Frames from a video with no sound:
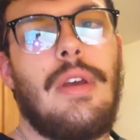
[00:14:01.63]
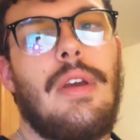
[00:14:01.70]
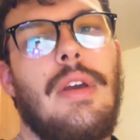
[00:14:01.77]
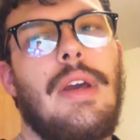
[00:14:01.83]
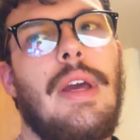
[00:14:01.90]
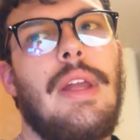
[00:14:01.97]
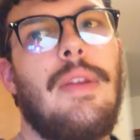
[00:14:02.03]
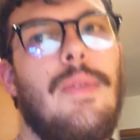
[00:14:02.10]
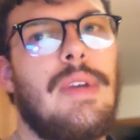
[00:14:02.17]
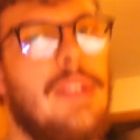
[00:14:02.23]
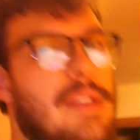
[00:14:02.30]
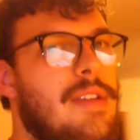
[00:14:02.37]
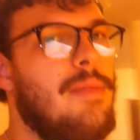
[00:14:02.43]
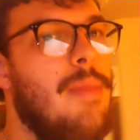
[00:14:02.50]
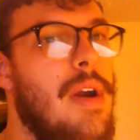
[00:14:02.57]
Anyways,
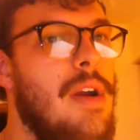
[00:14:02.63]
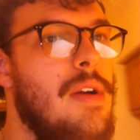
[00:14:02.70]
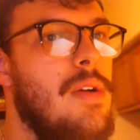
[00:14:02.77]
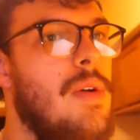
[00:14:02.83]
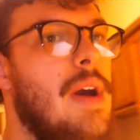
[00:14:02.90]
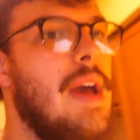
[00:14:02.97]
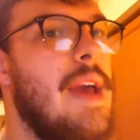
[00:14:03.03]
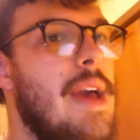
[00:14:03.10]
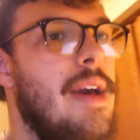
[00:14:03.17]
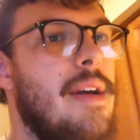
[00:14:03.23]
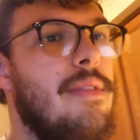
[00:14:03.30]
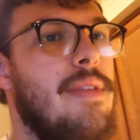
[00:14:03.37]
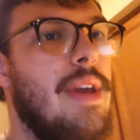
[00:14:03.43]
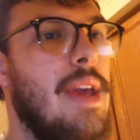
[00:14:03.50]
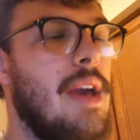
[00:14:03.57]
tomorrow I
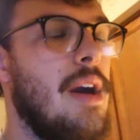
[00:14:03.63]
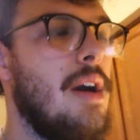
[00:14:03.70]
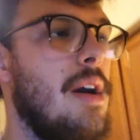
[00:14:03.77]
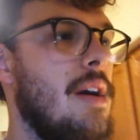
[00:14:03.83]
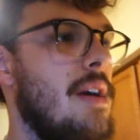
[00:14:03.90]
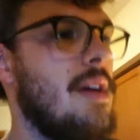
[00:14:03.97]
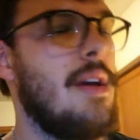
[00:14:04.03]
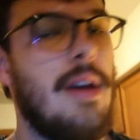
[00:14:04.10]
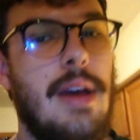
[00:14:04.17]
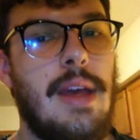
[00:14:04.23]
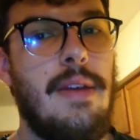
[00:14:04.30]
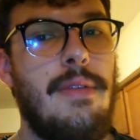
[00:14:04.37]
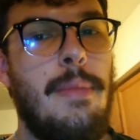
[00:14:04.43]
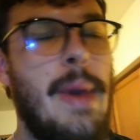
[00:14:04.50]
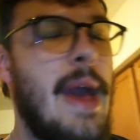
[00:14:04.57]
have
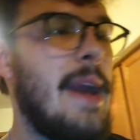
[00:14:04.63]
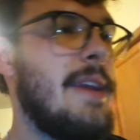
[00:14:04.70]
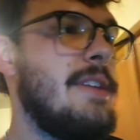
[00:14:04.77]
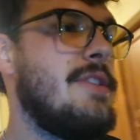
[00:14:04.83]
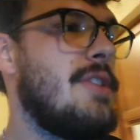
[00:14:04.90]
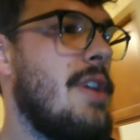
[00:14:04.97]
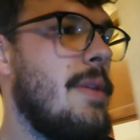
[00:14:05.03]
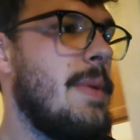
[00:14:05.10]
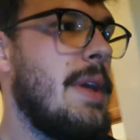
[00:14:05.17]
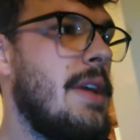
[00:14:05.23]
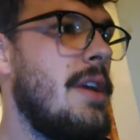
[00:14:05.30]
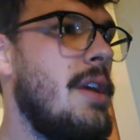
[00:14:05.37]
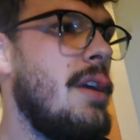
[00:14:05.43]
a package coming.